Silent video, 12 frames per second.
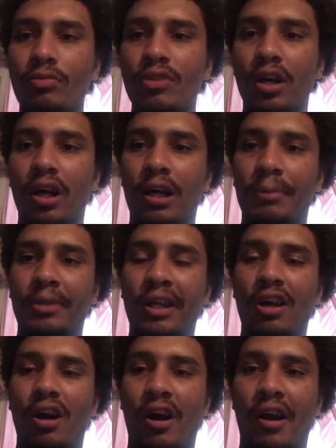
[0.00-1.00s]
um, they
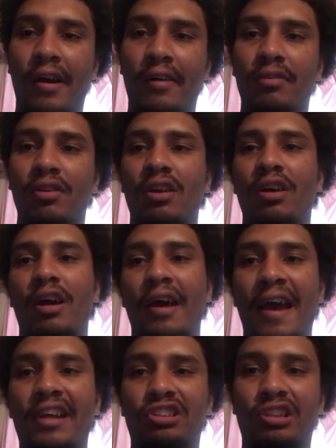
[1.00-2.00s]
are
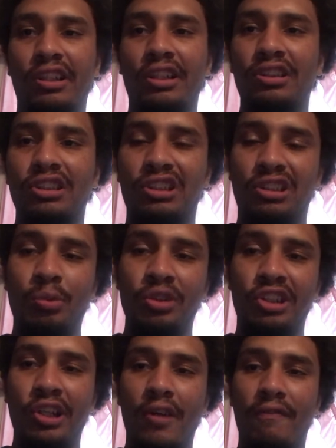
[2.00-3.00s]
actually
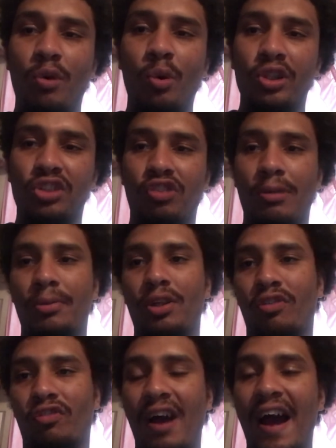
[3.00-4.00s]
switching their focus from the
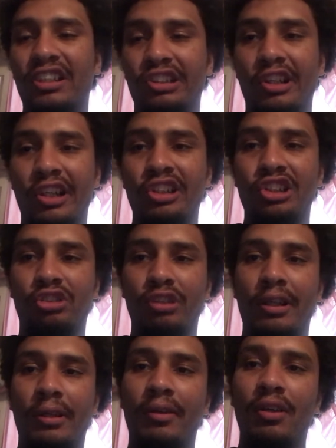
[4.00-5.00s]
rasher
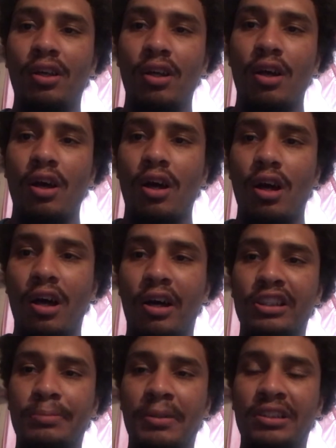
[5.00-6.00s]
industry uh,
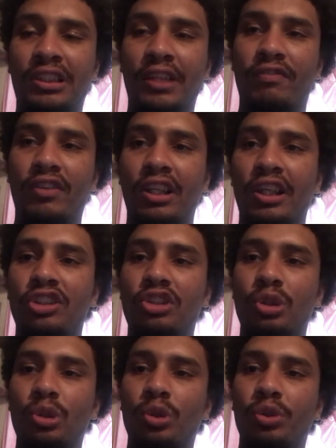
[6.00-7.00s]
specifically
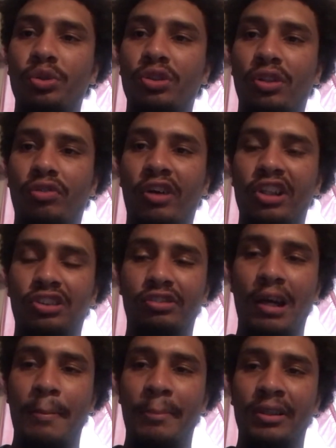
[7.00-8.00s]
to the
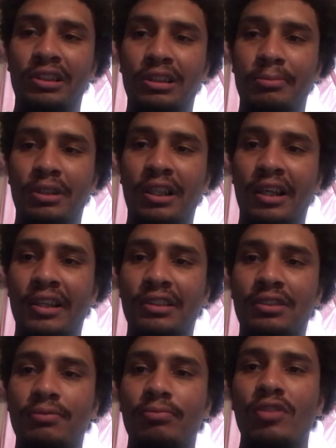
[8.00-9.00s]
restaurant business because
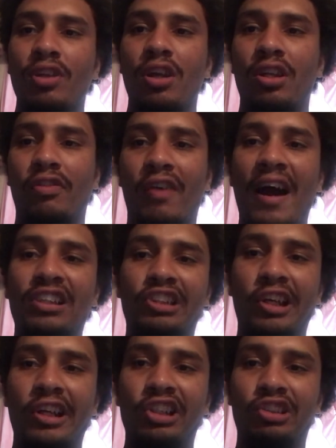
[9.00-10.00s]
the rasher
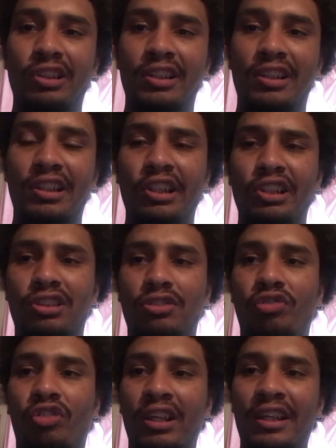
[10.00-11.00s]
industry is
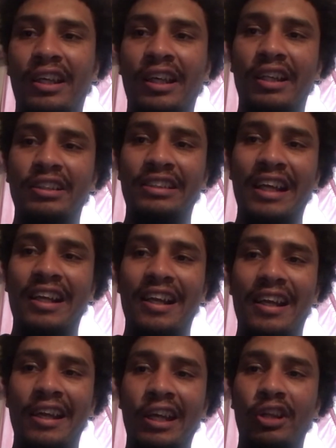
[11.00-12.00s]
really hit, taking a
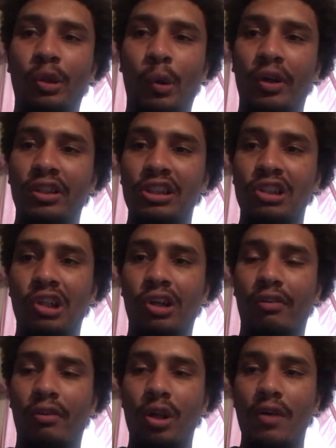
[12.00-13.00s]
hit during this
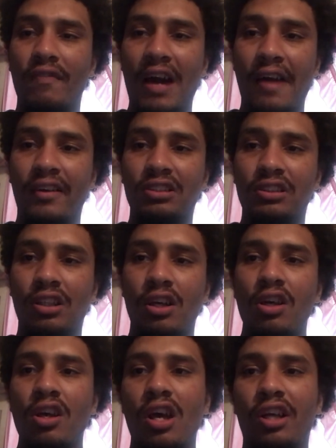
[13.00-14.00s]
coronavirus,
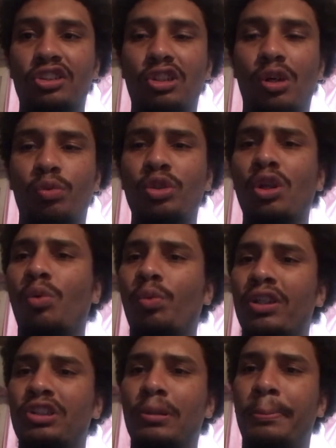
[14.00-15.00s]
and so we don't
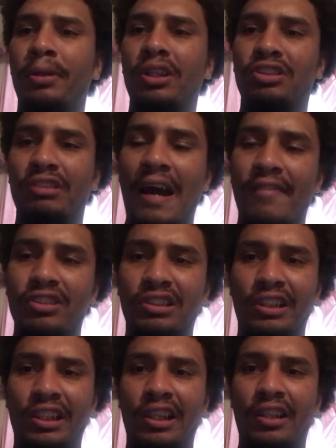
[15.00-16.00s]
want to put drivers
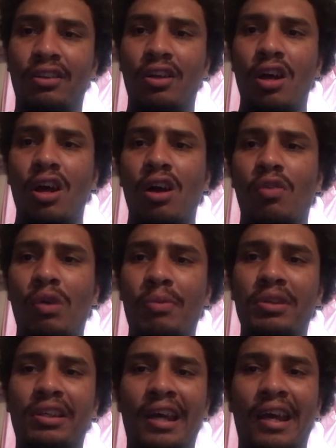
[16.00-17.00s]
in when we
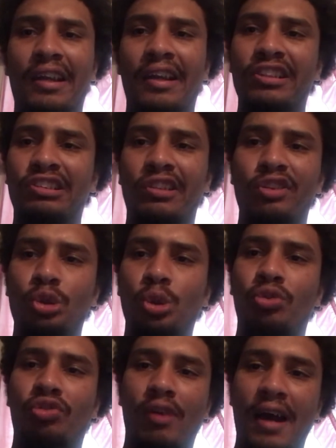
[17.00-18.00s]
can't necessarily do
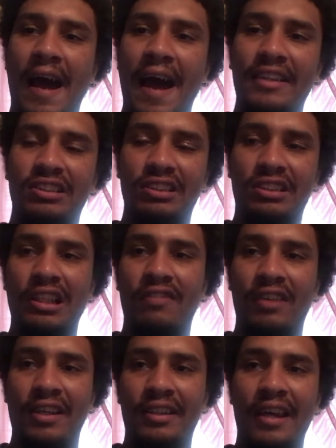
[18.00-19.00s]
rides and stuff
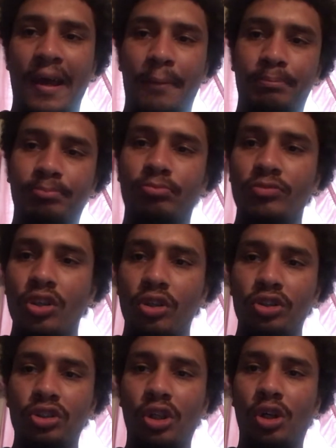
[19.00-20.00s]
like that.
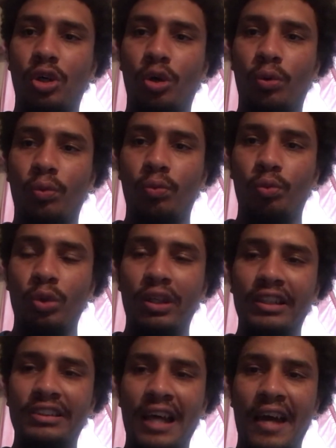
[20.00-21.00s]
So we
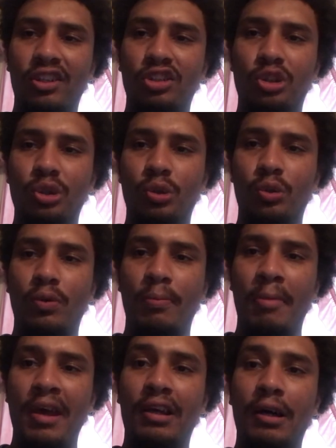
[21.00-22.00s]
decided to
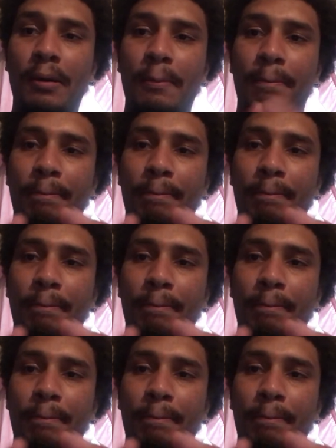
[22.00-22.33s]
make a